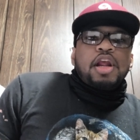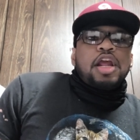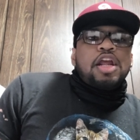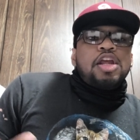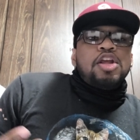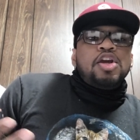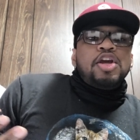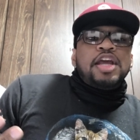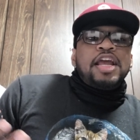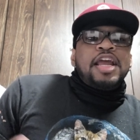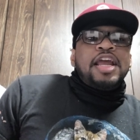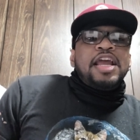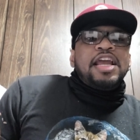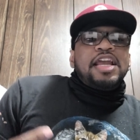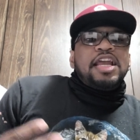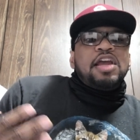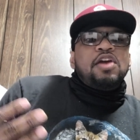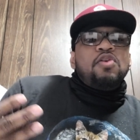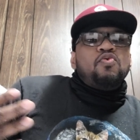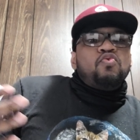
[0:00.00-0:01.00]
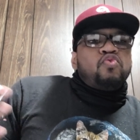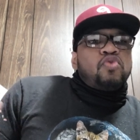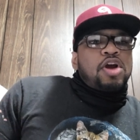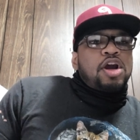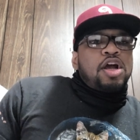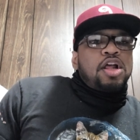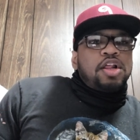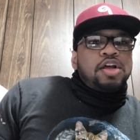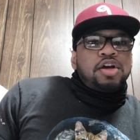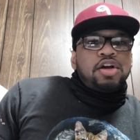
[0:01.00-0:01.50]
you can't get
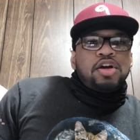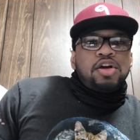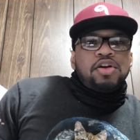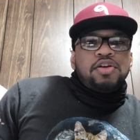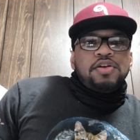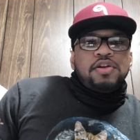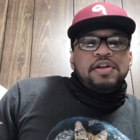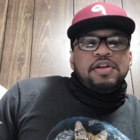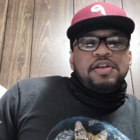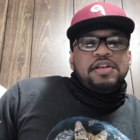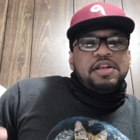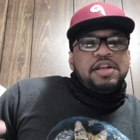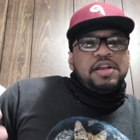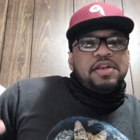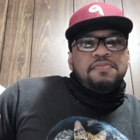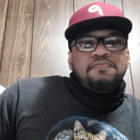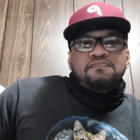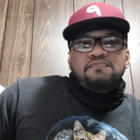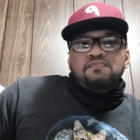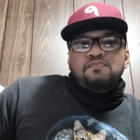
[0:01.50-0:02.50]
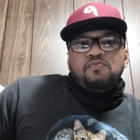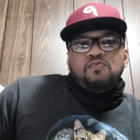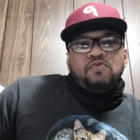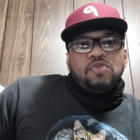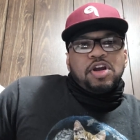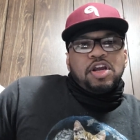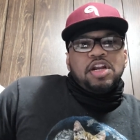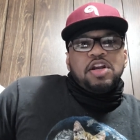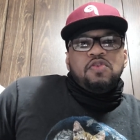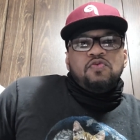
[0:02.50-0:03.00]
realer,
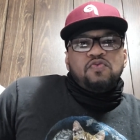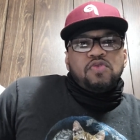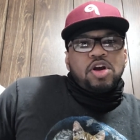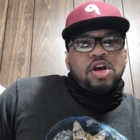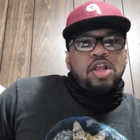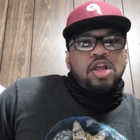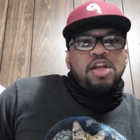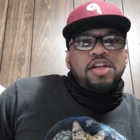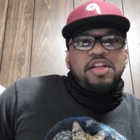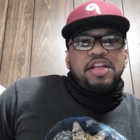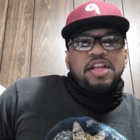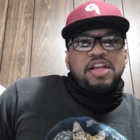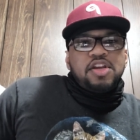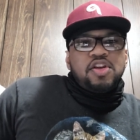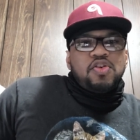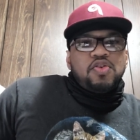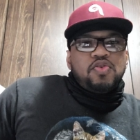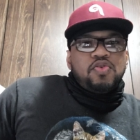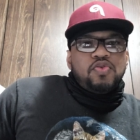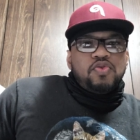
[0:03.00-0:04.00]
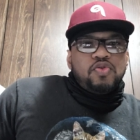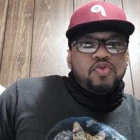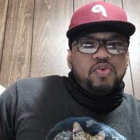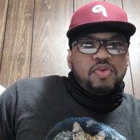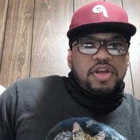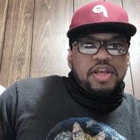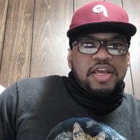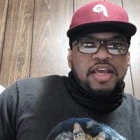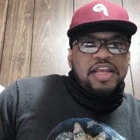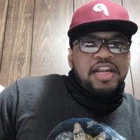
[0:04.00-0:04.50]
any realer than you
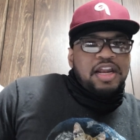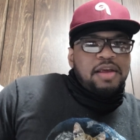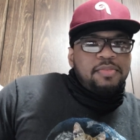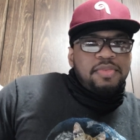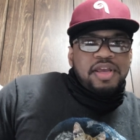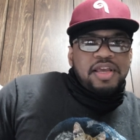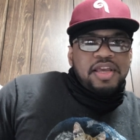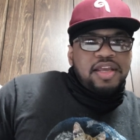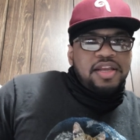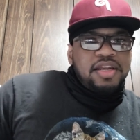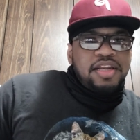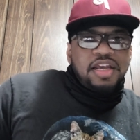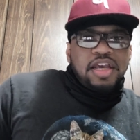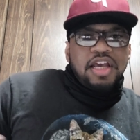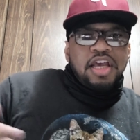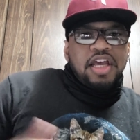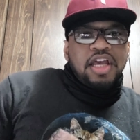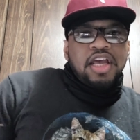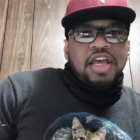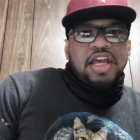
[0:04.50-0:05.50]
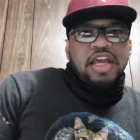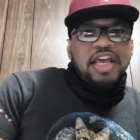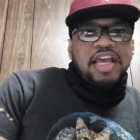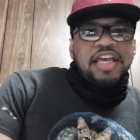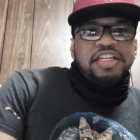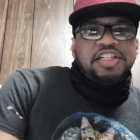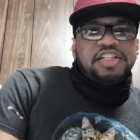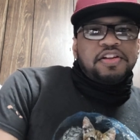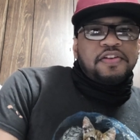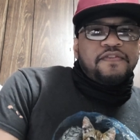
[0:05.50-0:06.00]
can. I mean
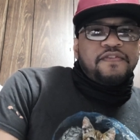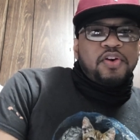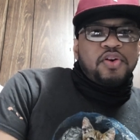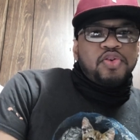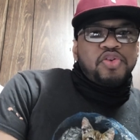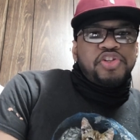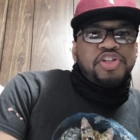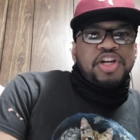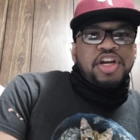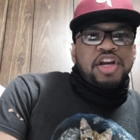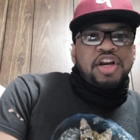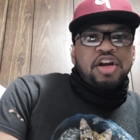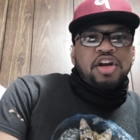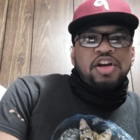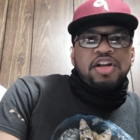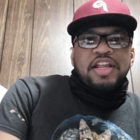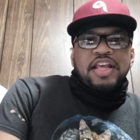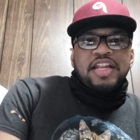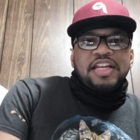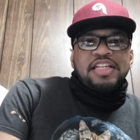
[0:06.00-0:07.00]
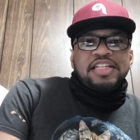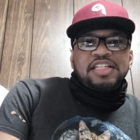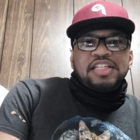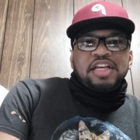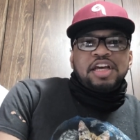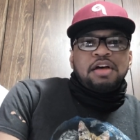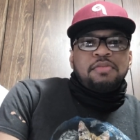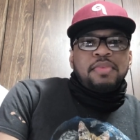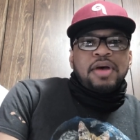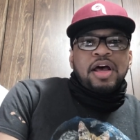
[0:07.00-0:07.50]
it's the first year that it's
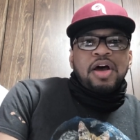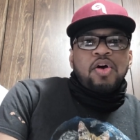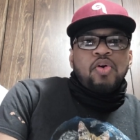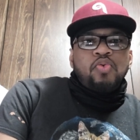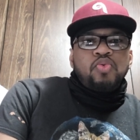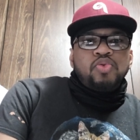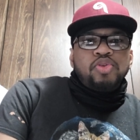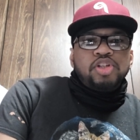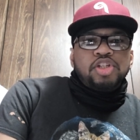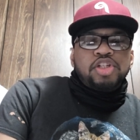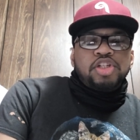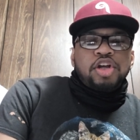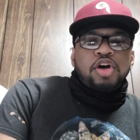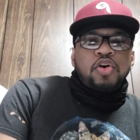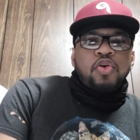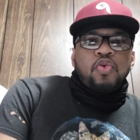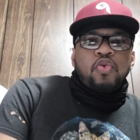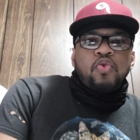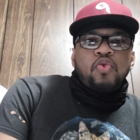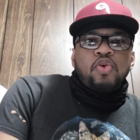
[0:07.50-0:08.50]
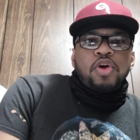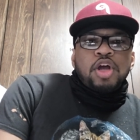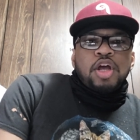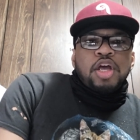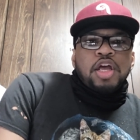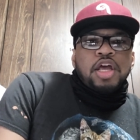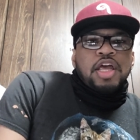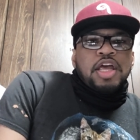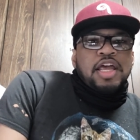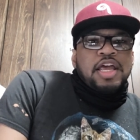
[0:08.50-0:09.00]
come out. So,
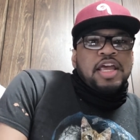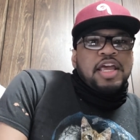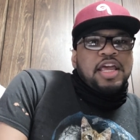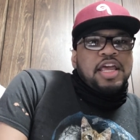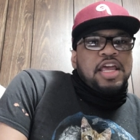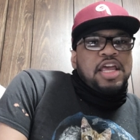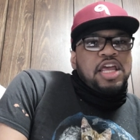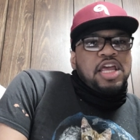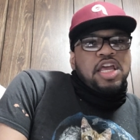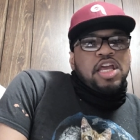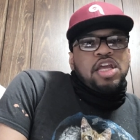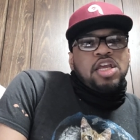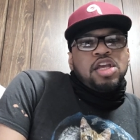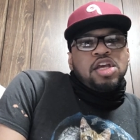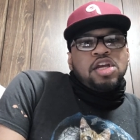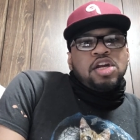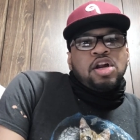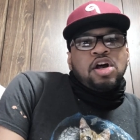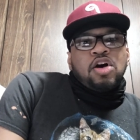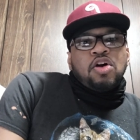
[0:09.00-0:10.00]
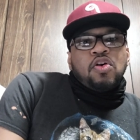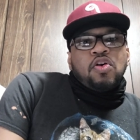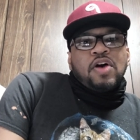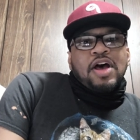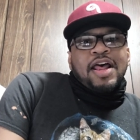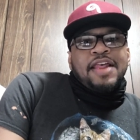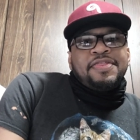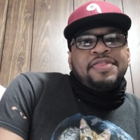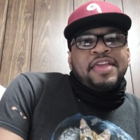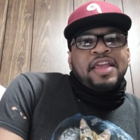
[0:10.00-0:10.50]
you know,
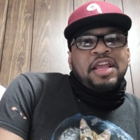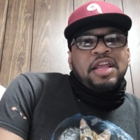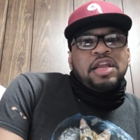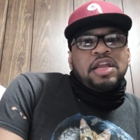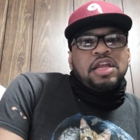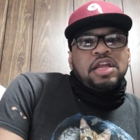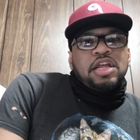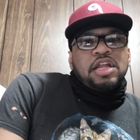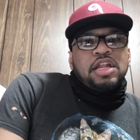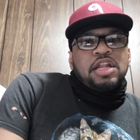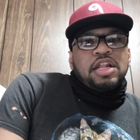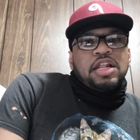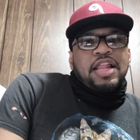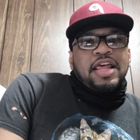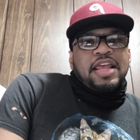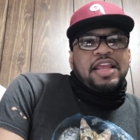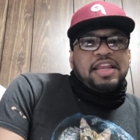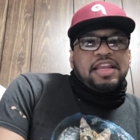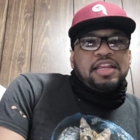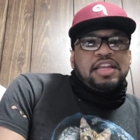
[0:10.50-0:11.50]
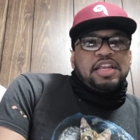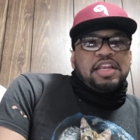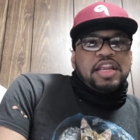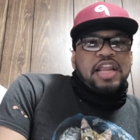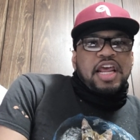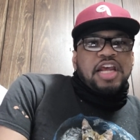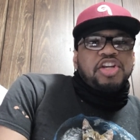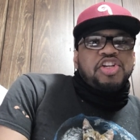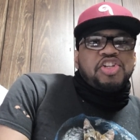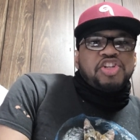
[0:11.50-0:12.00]
I think like
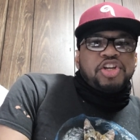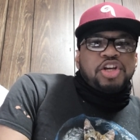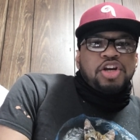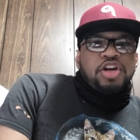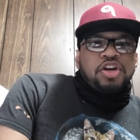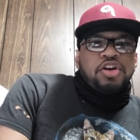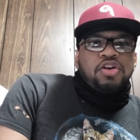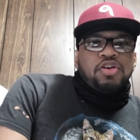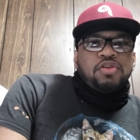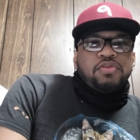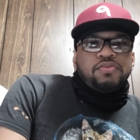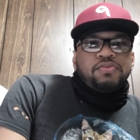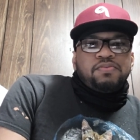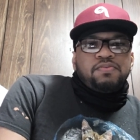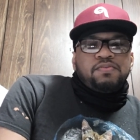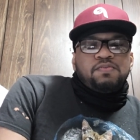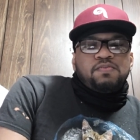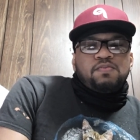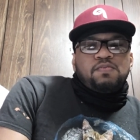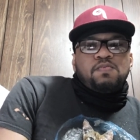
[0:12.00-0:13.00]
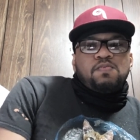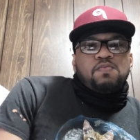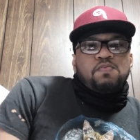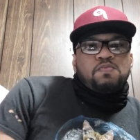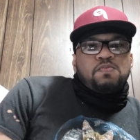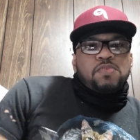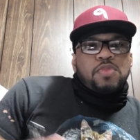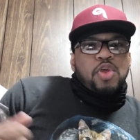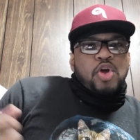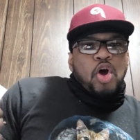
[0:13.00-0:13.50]
next year,
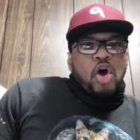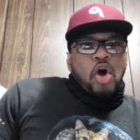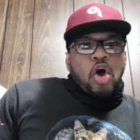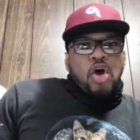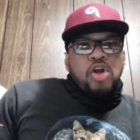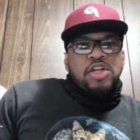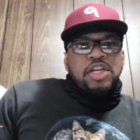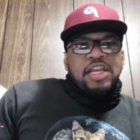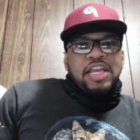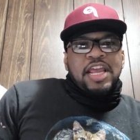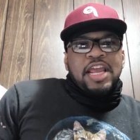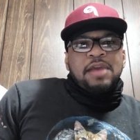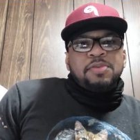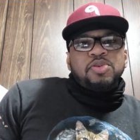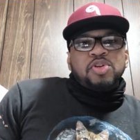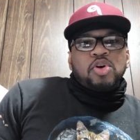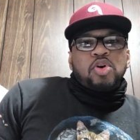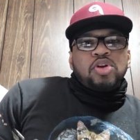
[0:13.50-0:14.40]
the games are